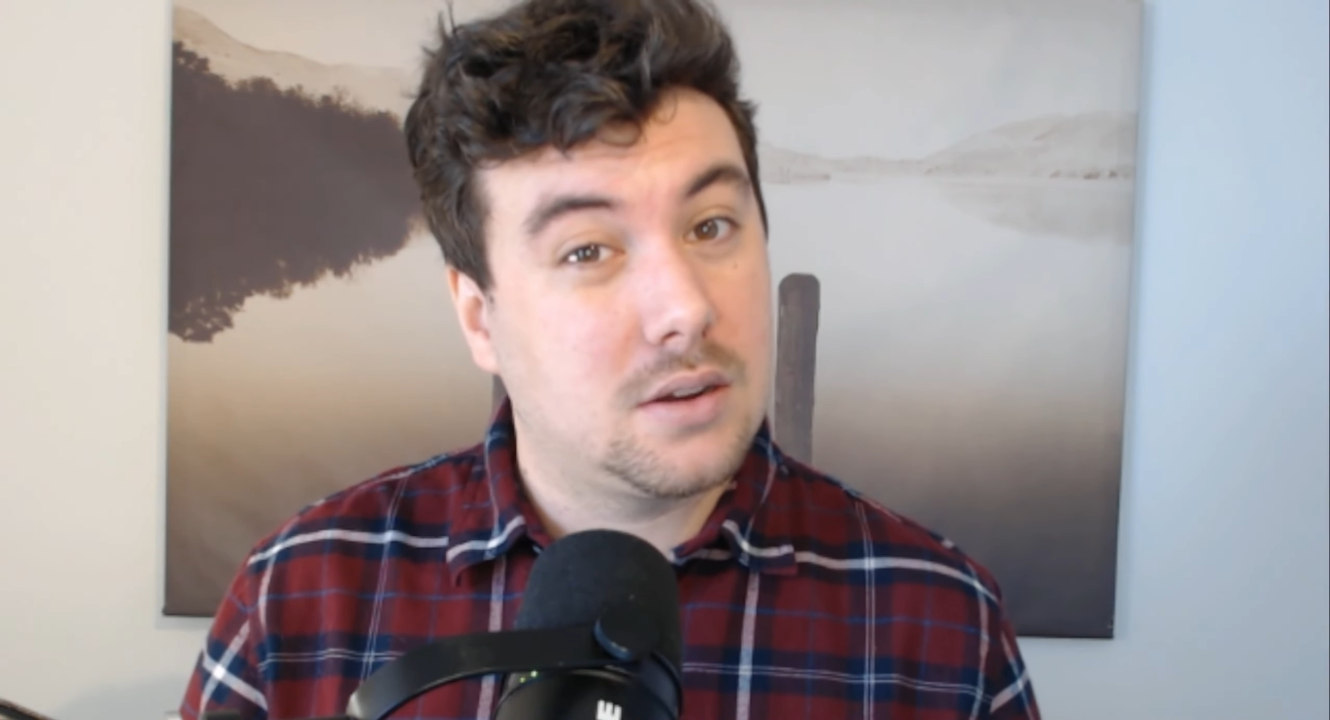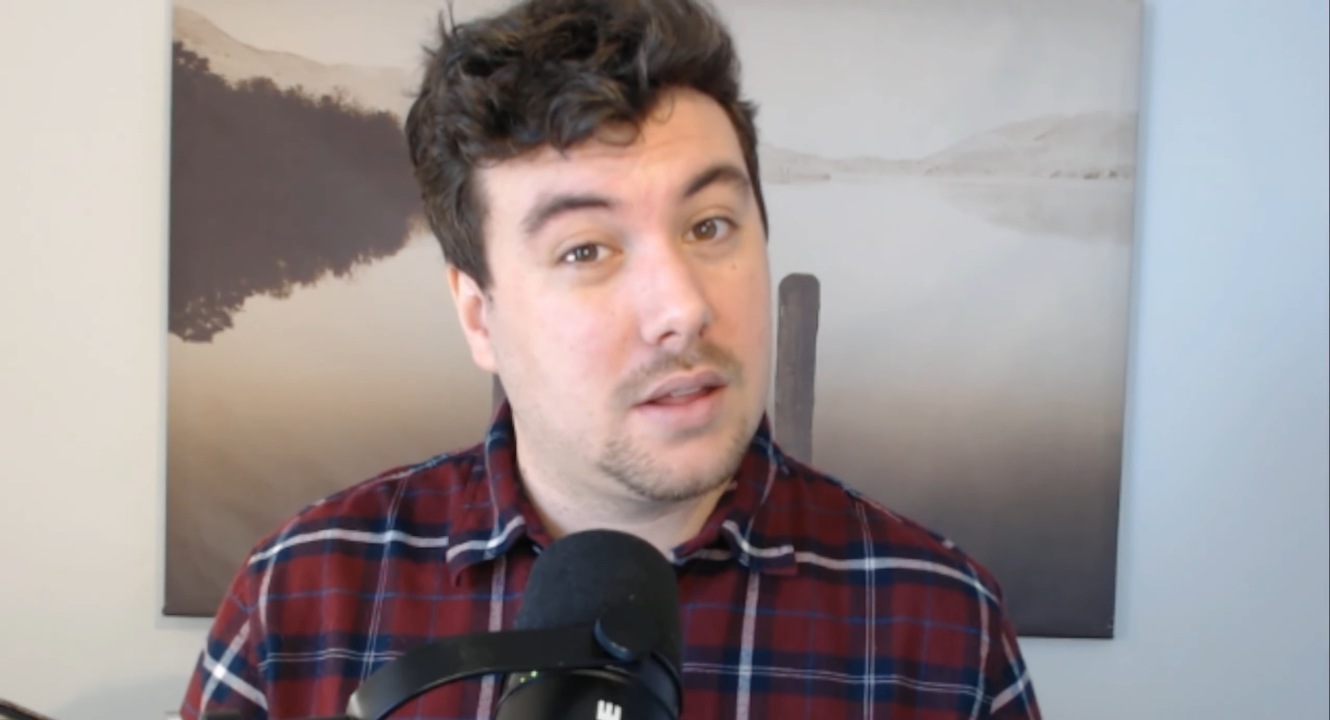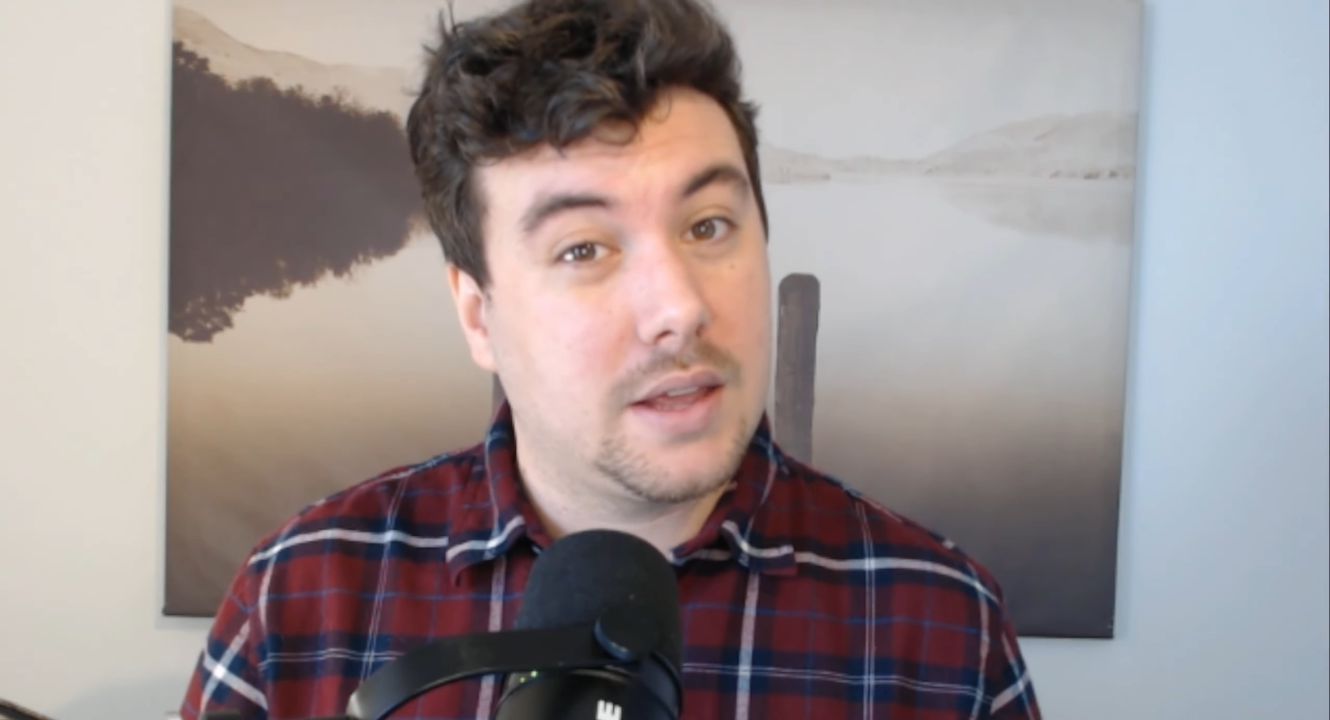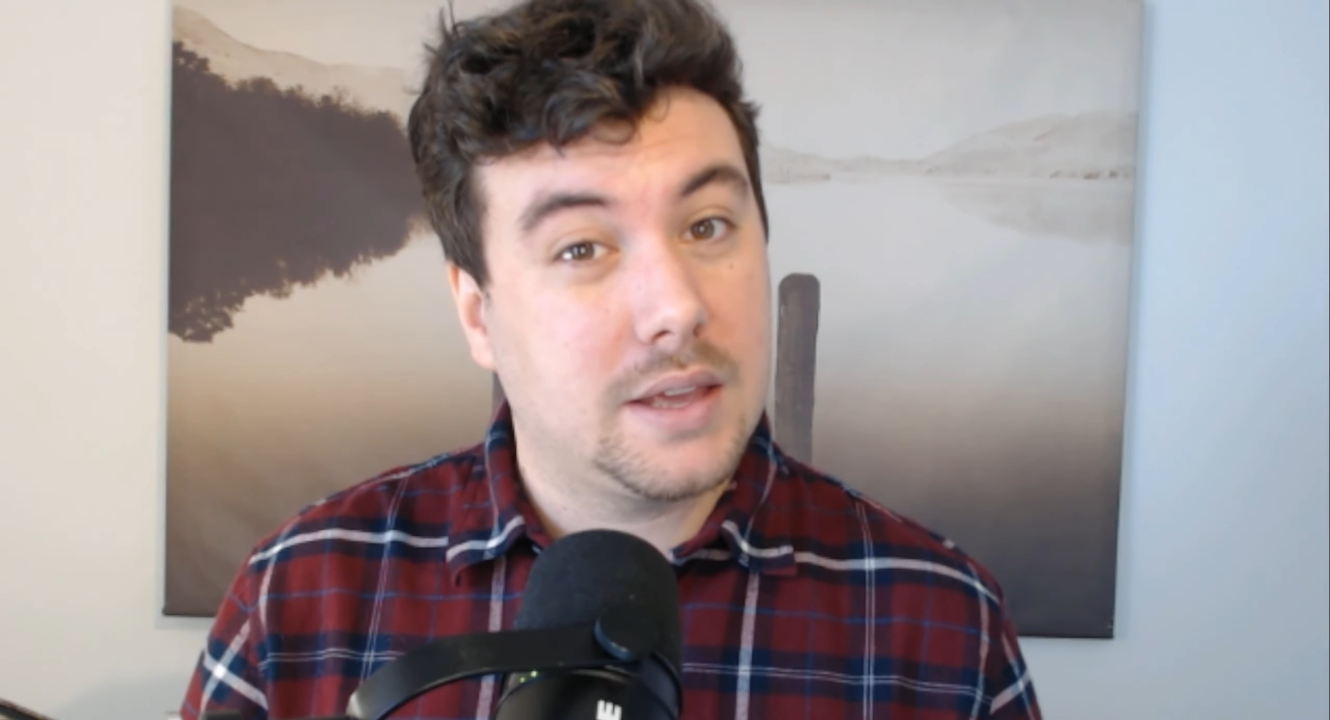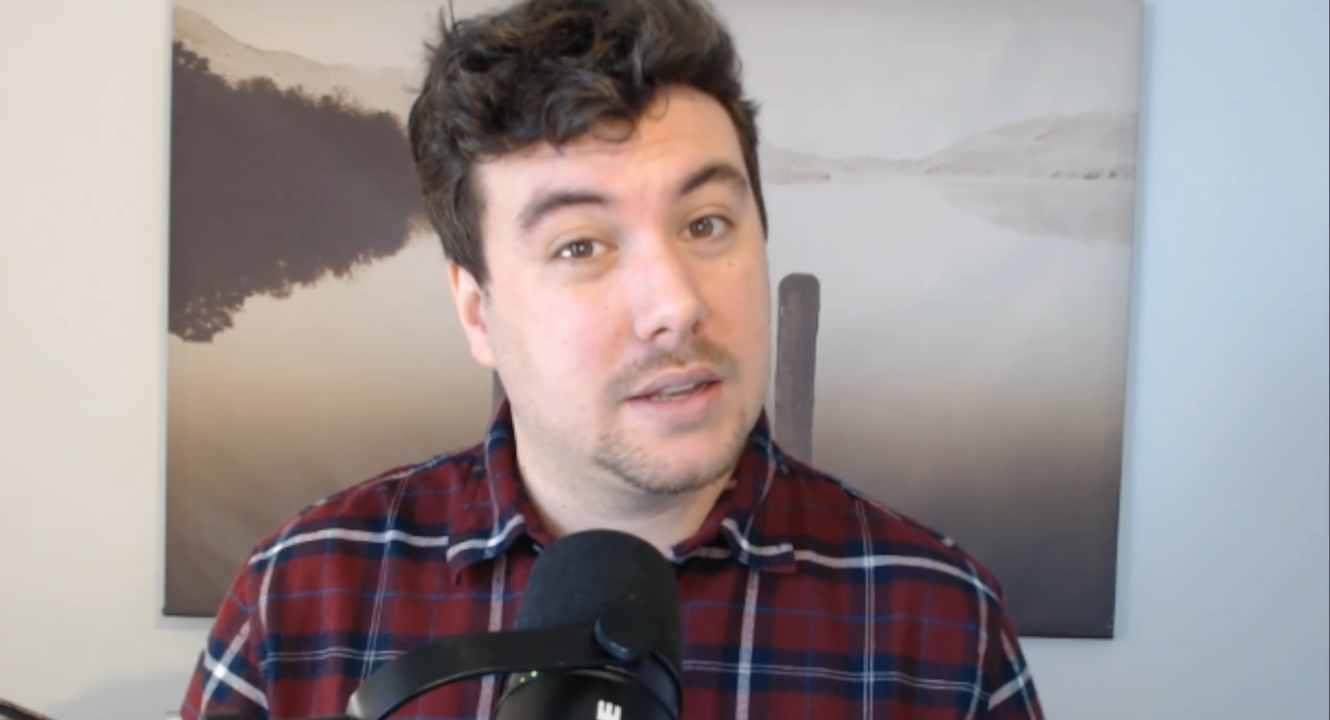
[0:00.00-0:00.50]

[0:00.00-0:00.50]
liking